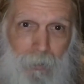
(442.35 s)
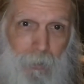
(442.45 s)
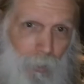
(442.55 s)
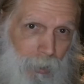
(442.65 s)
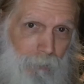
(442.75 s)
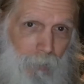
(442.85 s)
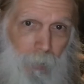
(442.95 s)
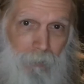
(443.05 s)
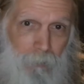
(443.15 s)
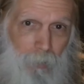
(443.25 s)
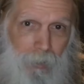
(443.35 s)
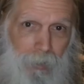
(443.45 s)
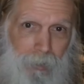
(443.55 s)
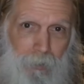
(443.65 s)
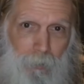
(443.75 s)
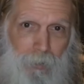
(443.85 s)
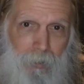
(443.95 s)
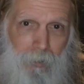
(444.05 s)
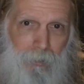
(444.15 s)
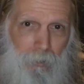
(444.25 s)
New York for about four years
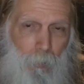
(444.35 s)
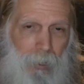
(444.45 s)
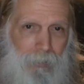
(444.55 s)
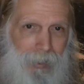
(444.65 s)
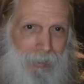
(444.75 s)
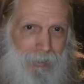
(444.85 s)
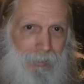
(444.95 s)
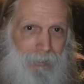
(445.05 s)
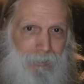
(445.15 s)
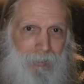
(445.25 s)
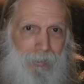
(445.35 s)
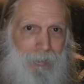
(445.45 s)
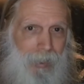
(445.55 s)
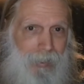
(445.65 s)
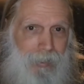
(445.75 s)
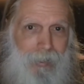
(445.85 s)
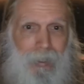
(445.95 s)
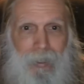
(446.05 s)
was also about testing. In this case,